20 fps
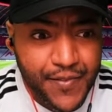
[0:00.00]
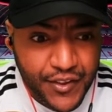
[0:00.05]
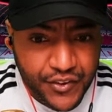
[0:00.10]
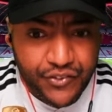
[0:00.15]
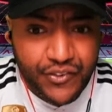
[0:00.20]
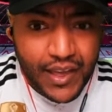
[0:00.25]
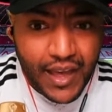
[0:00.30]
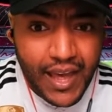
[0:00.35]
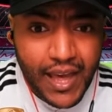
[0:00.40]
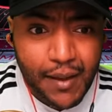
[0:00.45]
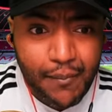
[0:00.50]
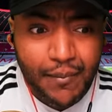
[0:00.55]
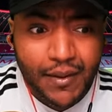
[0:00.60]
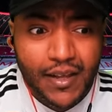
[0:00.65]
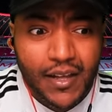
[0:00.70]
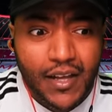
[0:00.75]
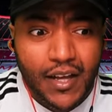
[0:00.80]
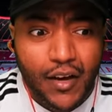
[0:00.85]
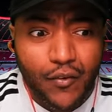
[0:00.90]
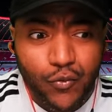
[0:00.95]
this game.
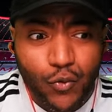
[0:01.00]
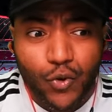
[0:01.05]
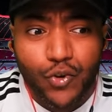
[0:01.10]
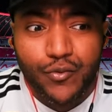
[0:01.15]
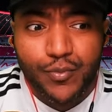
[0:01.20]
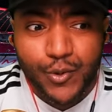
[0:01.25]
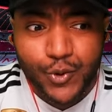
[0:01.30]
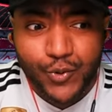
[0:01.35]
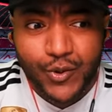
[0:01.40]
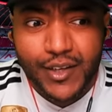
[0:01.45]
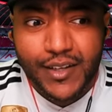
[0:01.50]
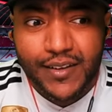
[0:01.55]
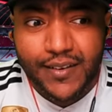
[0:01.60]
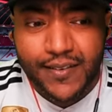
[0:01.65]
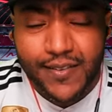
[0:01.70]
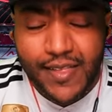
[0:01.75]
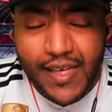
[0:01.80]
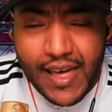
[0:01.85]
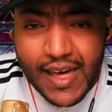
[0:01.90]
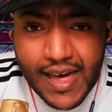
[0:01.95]
Of course, Madrid,
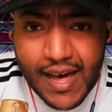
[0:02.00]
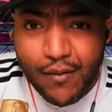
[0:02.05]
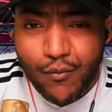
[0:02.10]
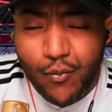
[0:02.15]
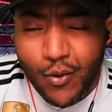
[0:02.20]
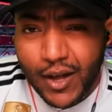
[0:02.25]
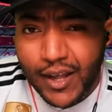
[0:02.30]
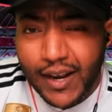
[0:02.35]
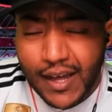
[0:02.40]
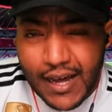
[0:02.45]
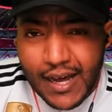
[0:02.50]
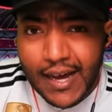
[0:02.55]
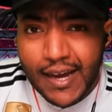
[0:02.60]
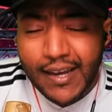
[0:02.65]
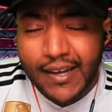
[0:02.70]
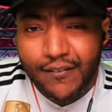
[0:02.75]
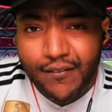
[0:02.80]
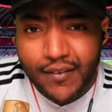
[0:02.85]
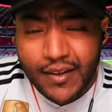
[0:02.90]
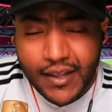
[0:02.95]
they have one
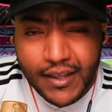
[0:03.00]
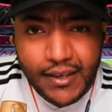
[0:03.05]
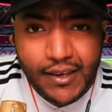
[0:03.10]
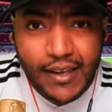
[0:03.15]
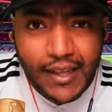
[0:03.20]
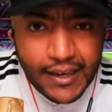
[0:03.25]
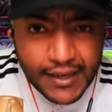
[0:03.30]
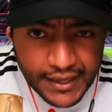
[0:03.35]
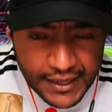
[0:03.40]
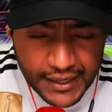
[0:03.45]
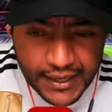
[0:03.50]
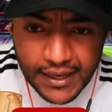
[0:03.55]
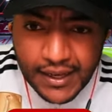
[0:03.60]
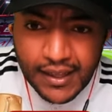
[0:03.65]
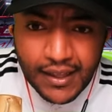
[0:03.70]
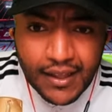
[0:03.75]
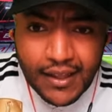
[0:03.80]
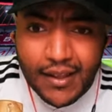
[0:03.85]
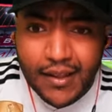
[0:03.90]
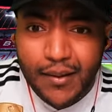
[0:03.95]
eye in La
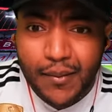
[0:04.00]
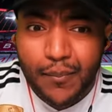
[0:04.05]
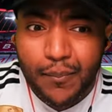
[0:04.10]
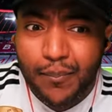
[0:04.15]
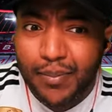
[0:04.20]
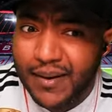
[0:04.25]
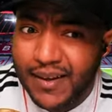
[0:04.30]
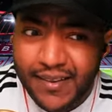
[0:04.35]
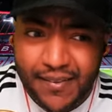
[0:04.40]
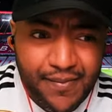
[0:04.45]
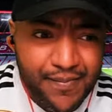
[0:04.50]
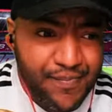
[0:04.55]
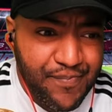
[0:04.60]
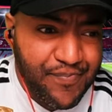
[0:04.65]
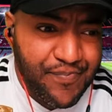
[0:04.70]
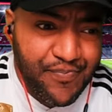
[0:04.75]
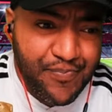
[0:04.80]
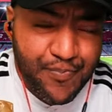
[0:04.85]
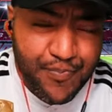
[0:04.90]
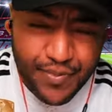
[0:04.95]
Liga,
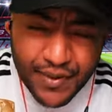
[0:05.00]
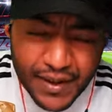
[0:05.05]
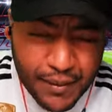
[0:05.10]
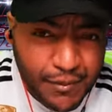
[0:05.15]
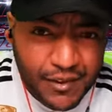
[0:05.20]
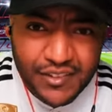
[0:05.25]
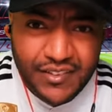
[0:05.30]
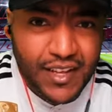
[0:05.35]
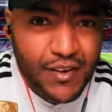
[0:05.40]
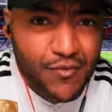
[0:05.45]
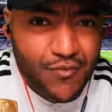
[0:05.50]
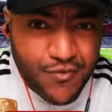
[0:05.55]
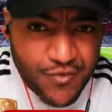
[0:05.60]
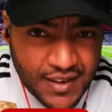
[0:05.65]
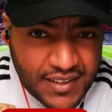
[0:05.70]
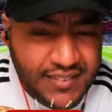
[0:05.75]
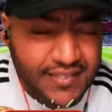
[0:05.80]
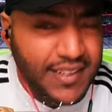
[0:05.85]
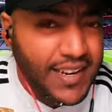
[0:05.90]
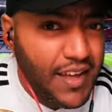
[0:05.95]
but pretty much they
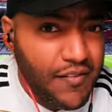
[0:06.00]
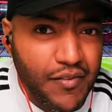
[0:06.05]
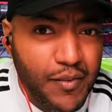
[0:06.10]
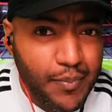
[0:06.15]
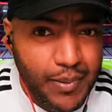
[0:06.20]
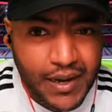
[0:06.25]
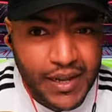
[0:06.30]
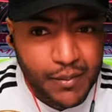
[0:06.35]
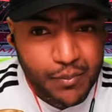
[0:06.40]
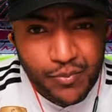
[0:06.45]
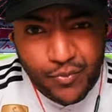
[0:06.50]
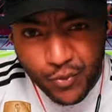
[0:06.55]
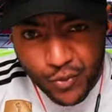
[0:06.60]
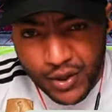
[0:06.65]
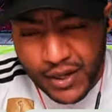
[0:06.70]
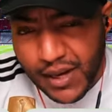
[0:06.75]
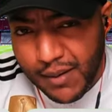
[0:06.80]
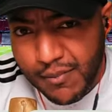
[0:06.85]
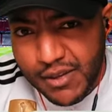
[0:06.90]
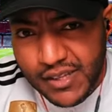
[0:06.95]
rested everybody
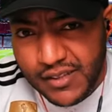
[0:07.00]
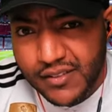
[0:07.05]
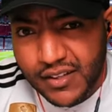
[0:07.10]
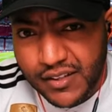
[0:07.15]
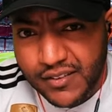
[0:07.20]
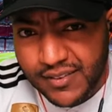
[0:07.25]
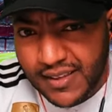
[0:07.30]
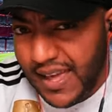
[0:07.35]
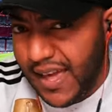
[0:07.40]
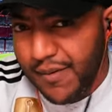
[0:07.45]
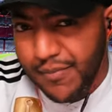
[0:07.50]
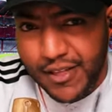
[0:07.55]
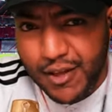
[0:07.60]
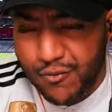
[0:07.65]
before coming into this game.